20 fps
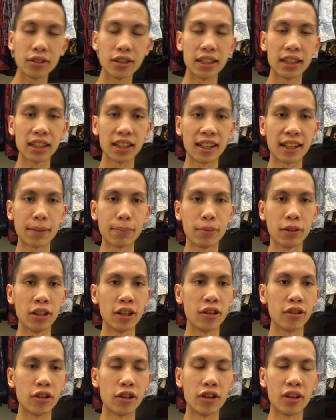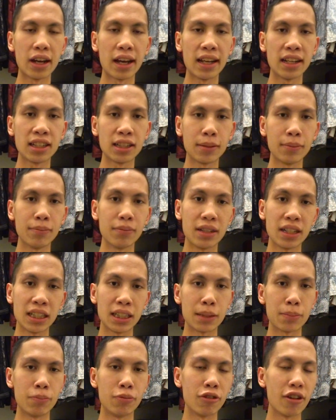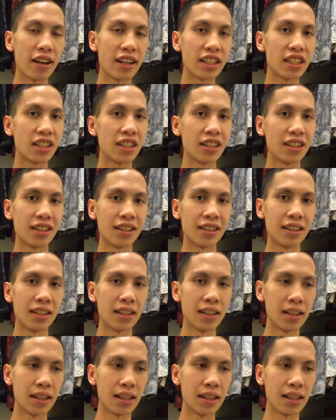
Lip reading: in the link below I'll add some inspiration